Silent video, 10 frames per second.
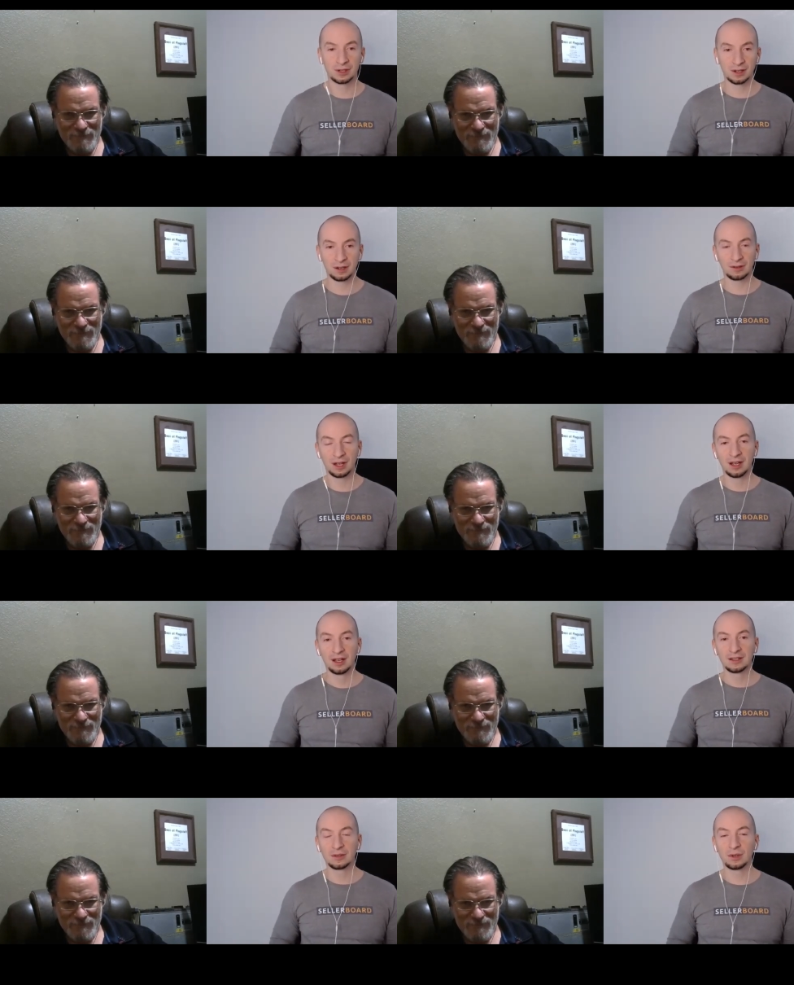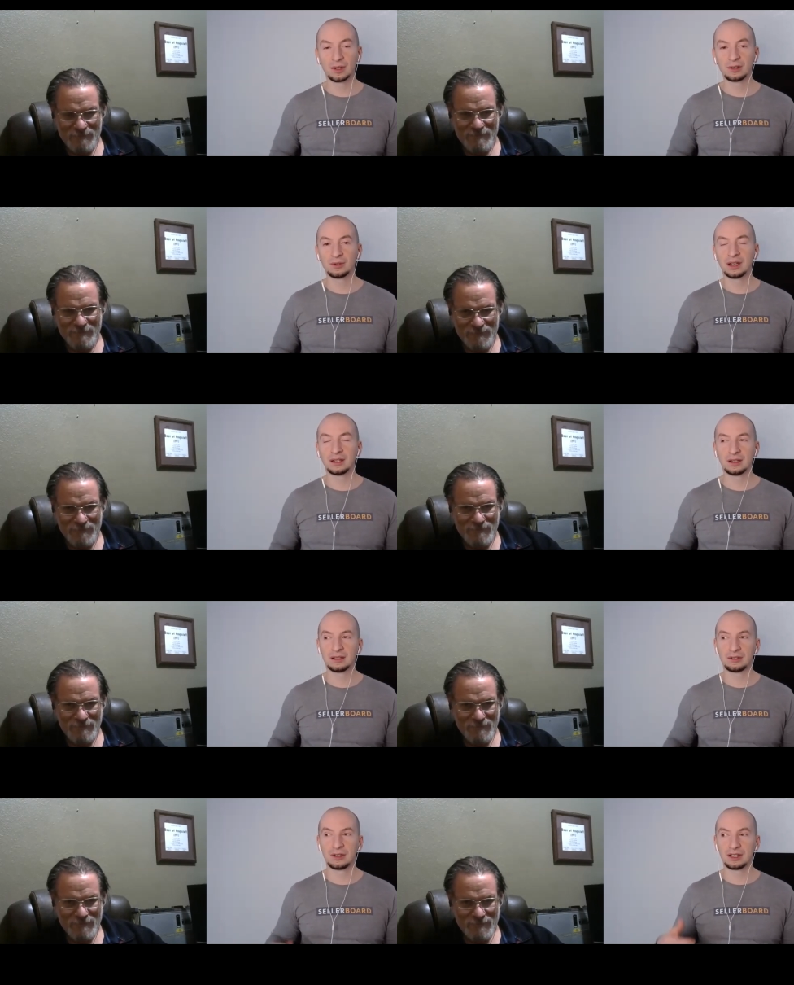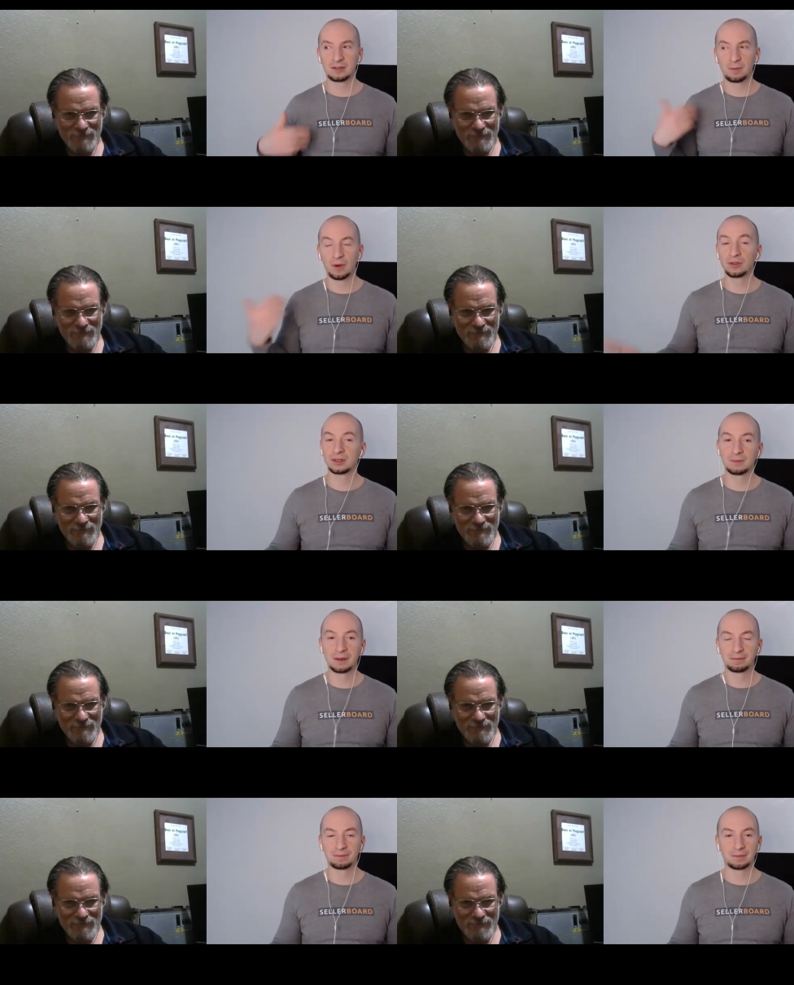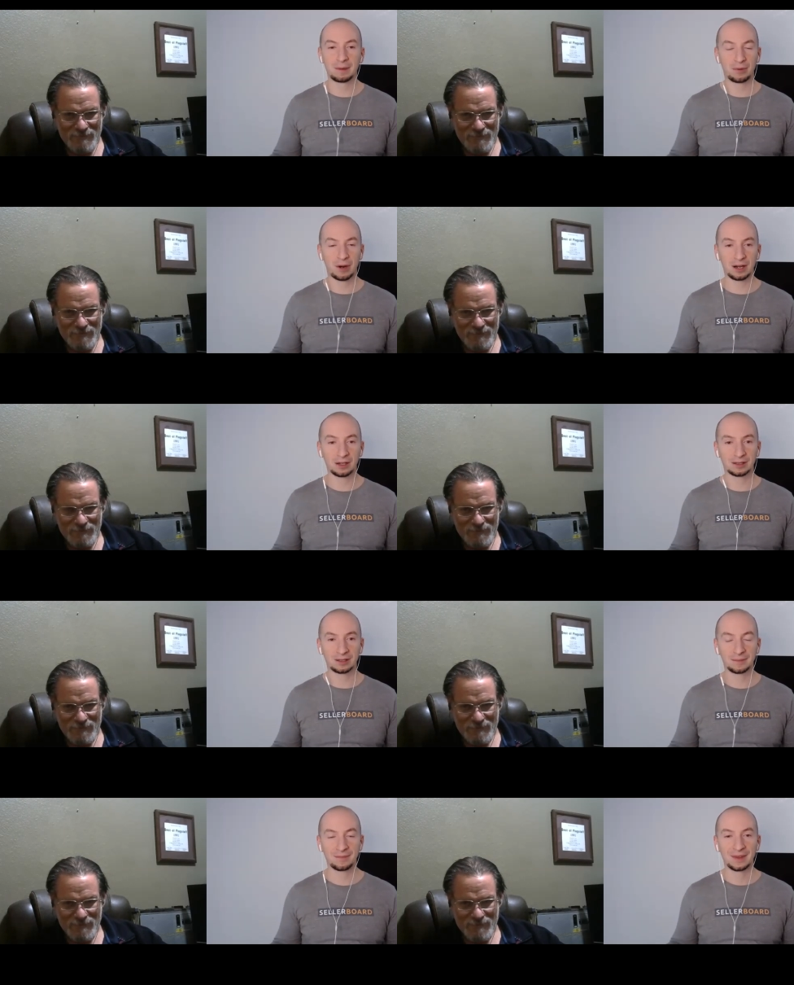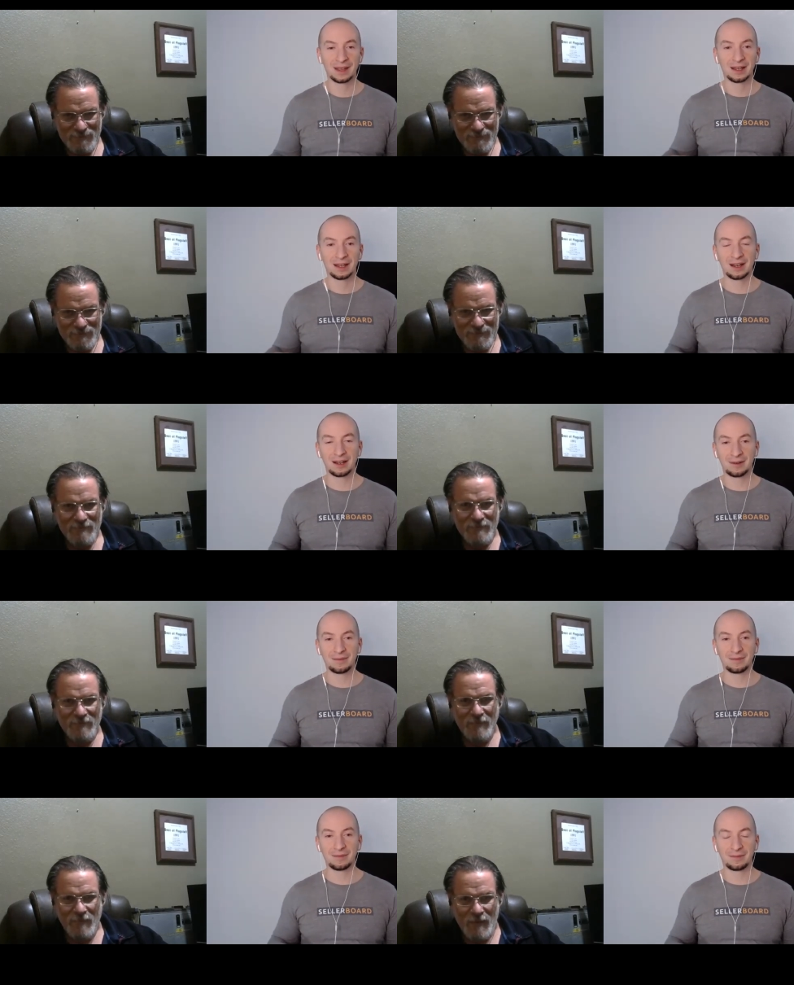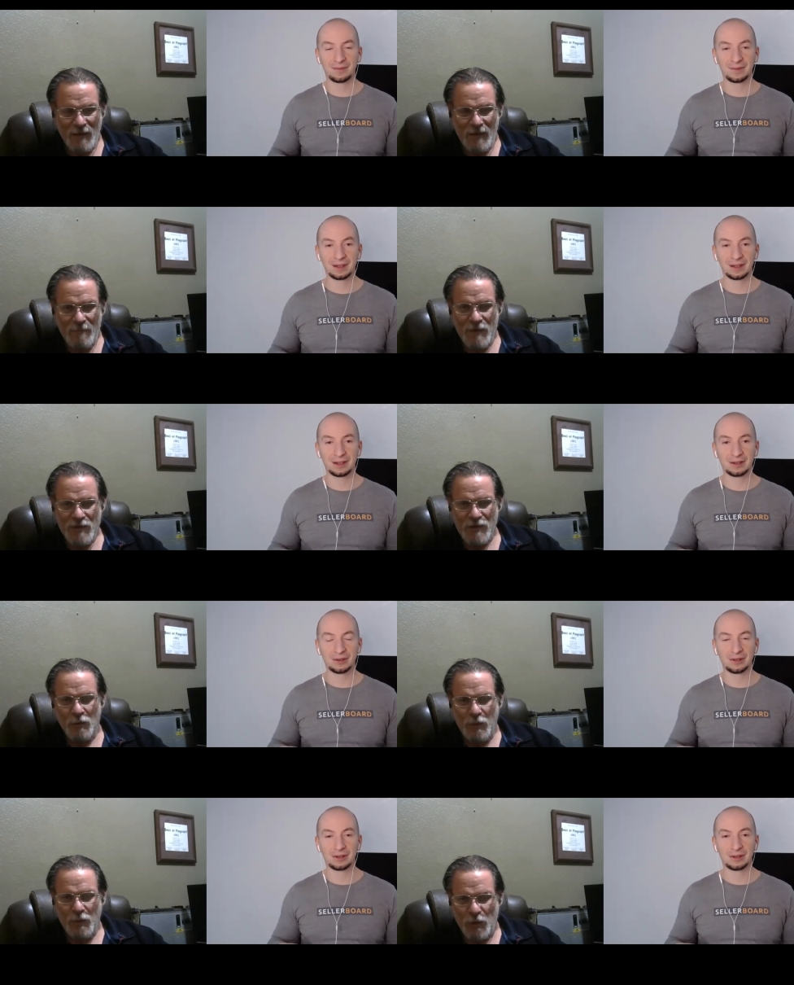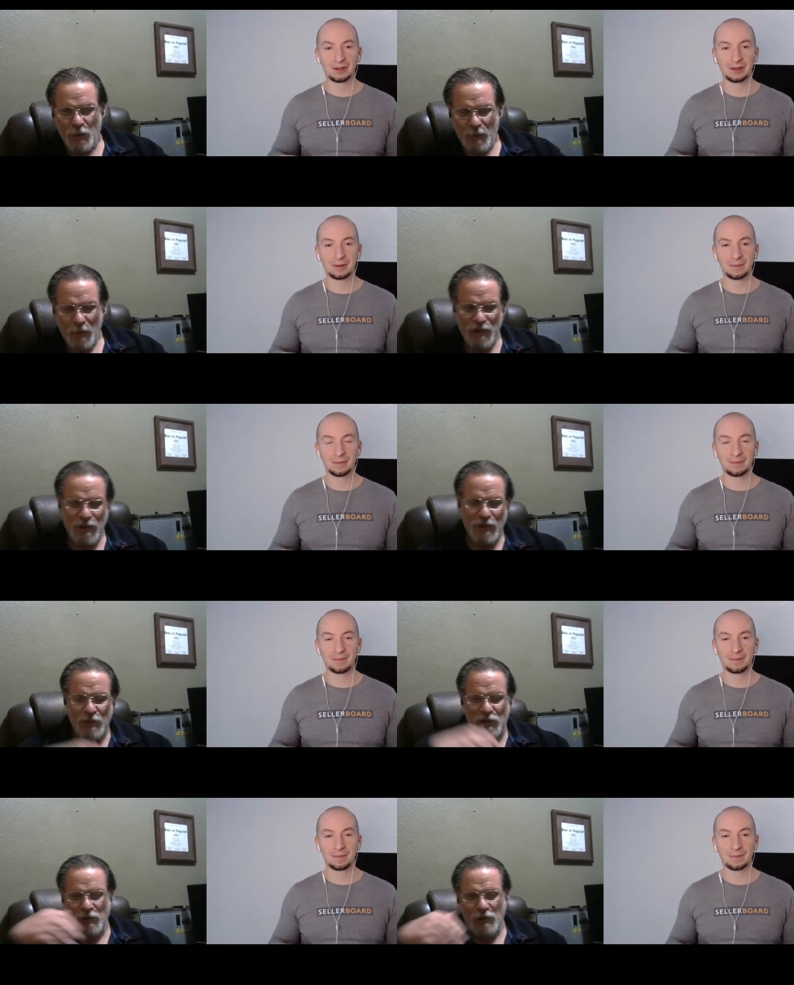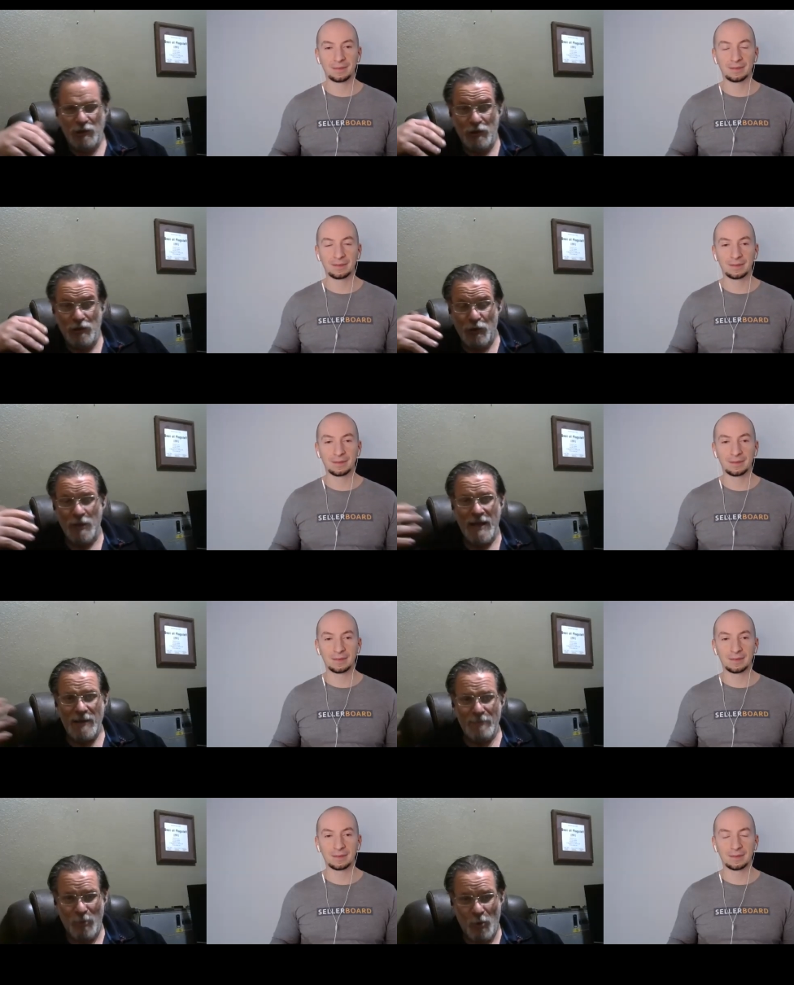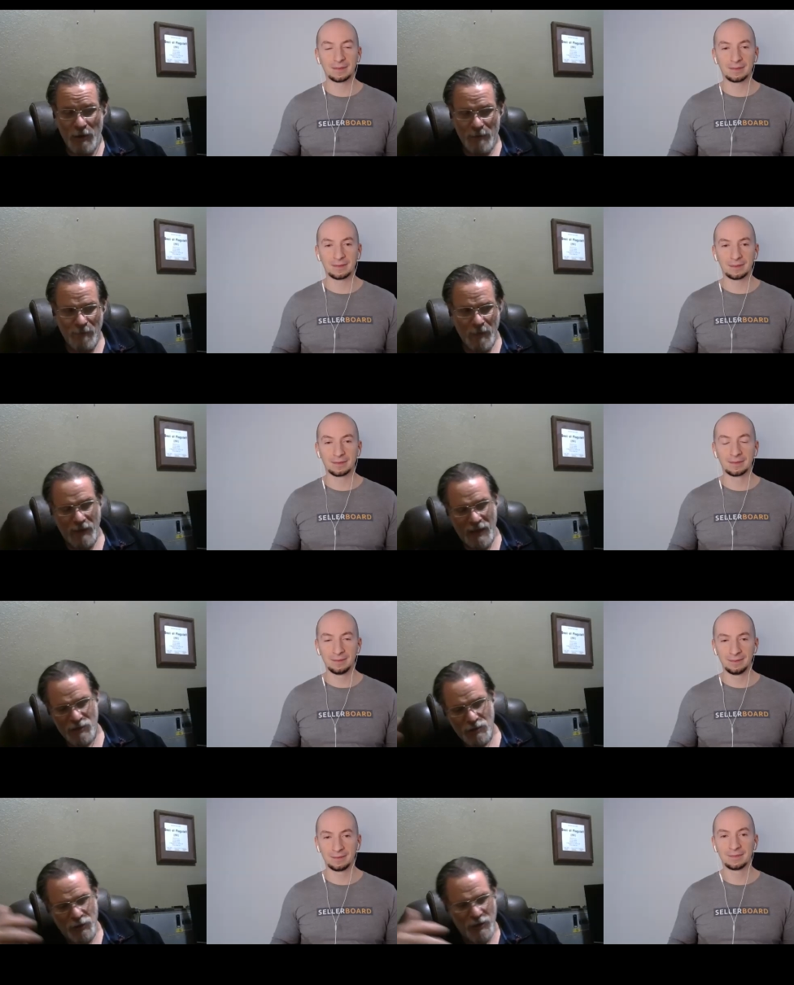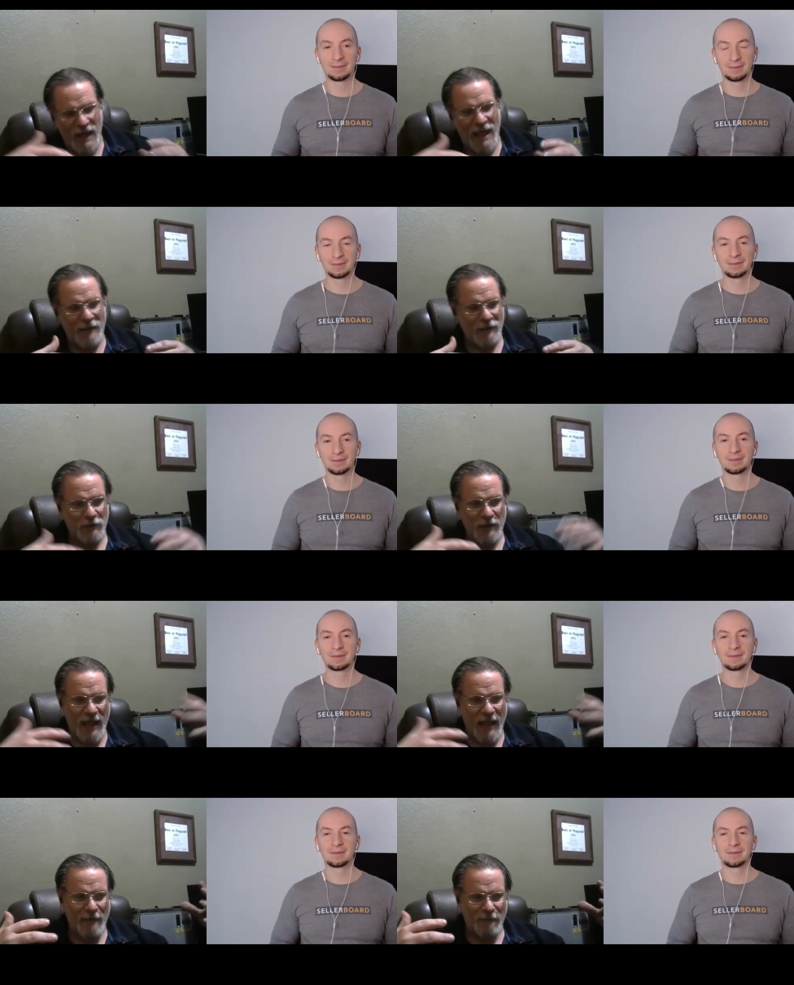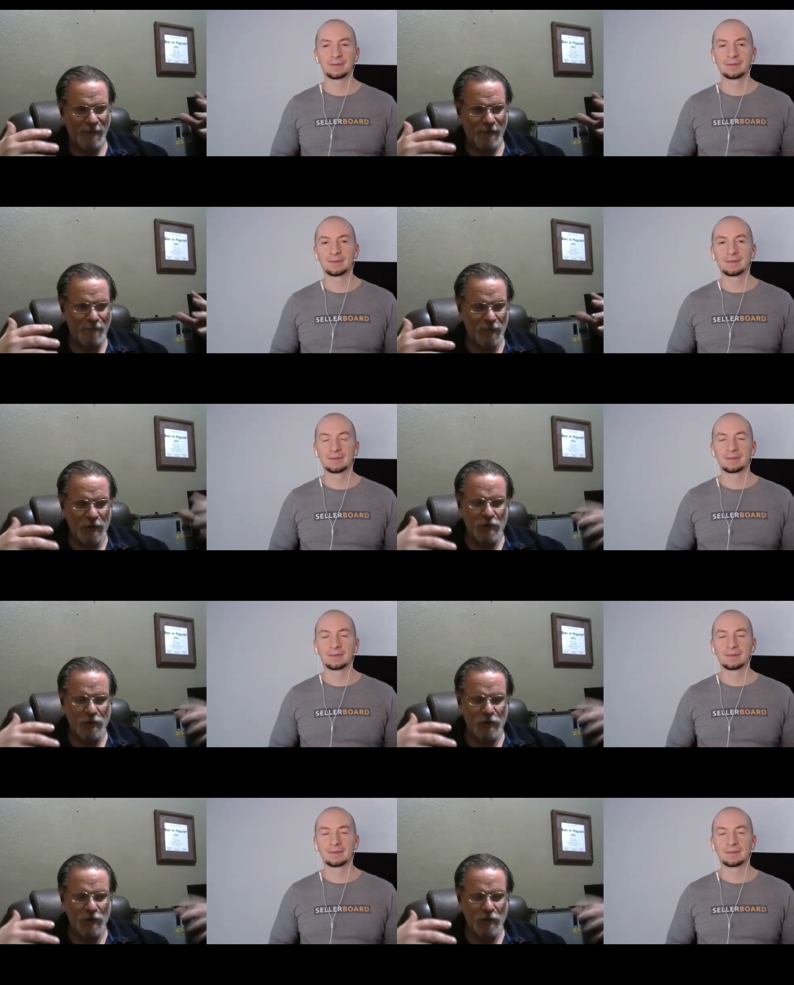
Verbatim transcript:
Speaker 1: account. So what do I do then? Should I just post my my products? Um,
Speaker 2: so what you want, what you do is you you create a board. Okay, mm-hmm. so you're gonna have you're gonna have you